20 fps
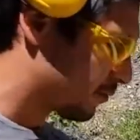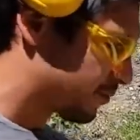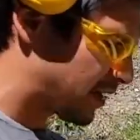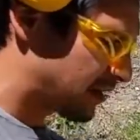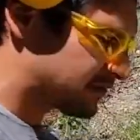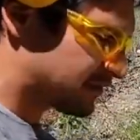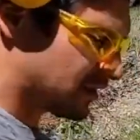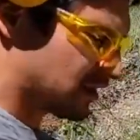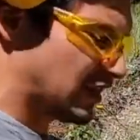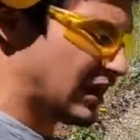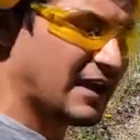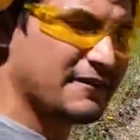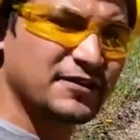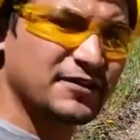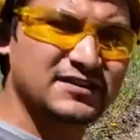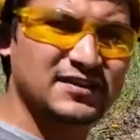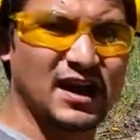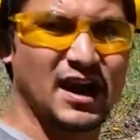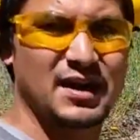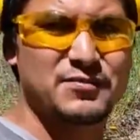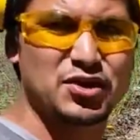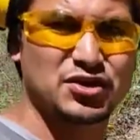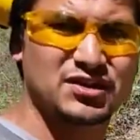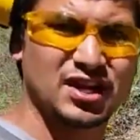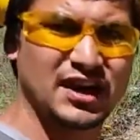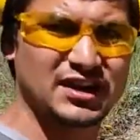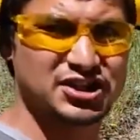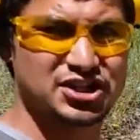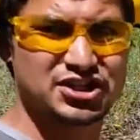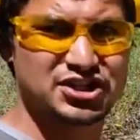So basically, every time you
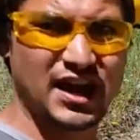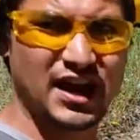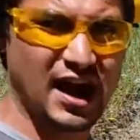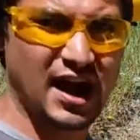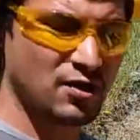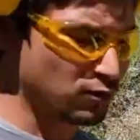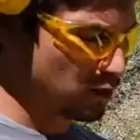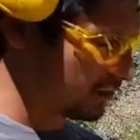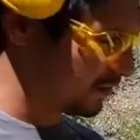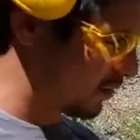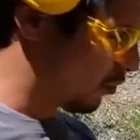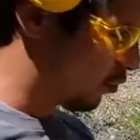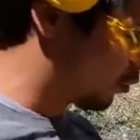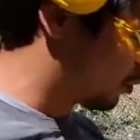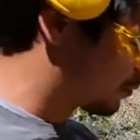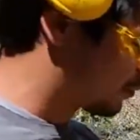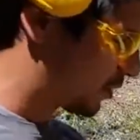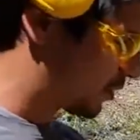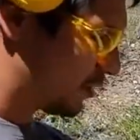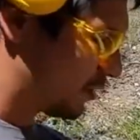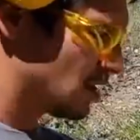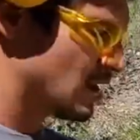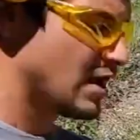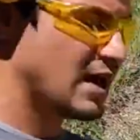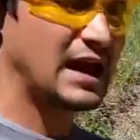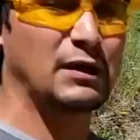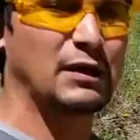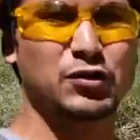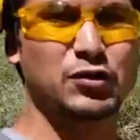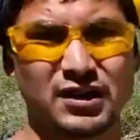touch down with the orbital,
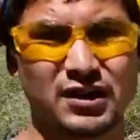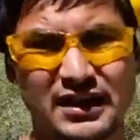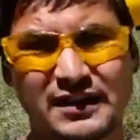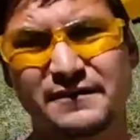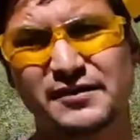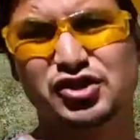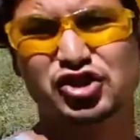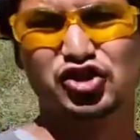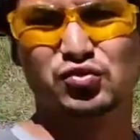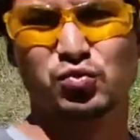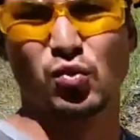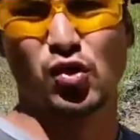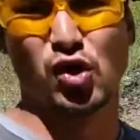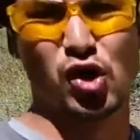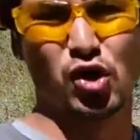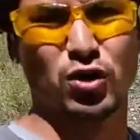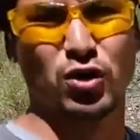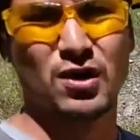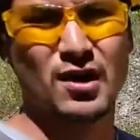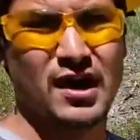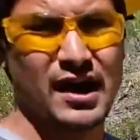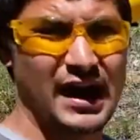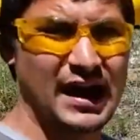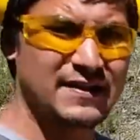it would leave a swirl,